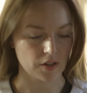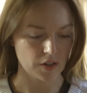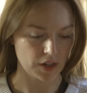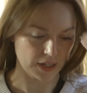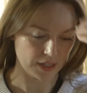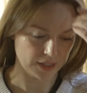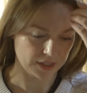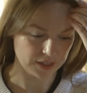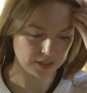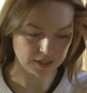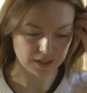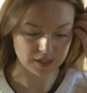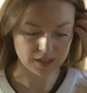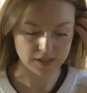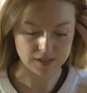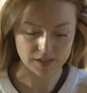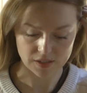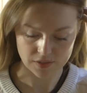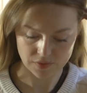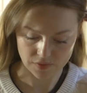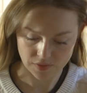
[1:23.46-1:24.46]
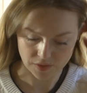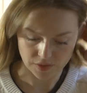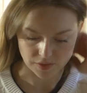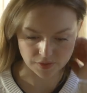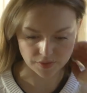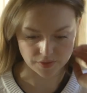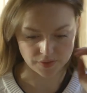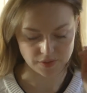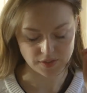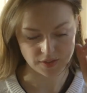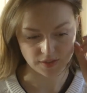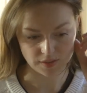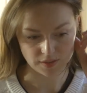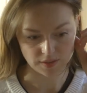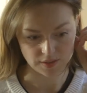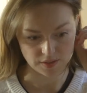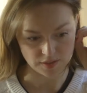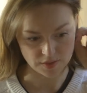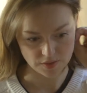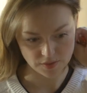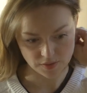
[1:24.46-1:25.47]
All right, so this feels a
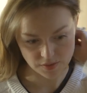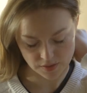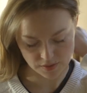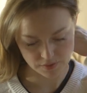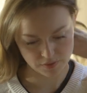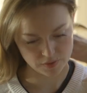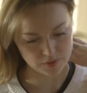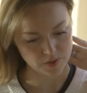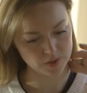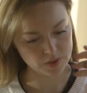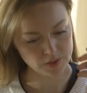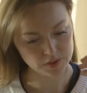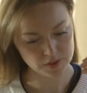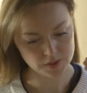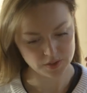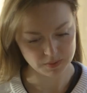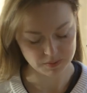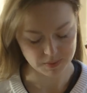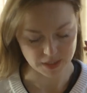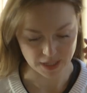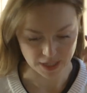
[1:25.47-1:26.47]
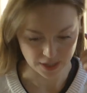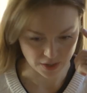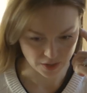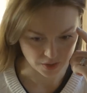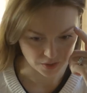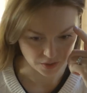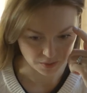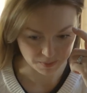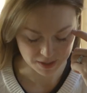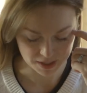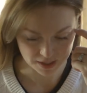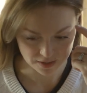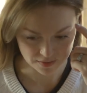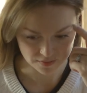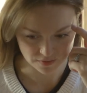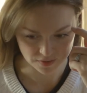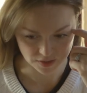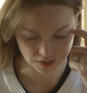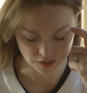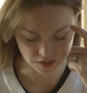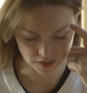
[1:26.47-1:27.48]
little difficult, but I hope I can
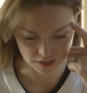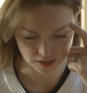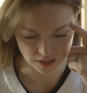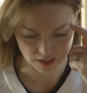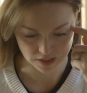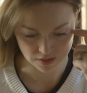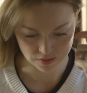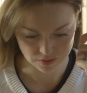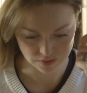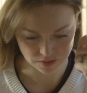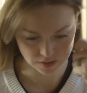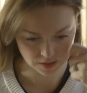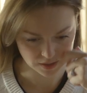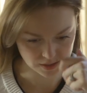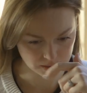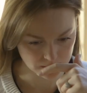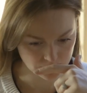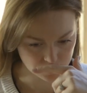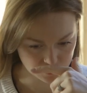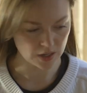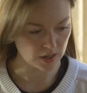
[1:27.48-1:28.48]
figure it out.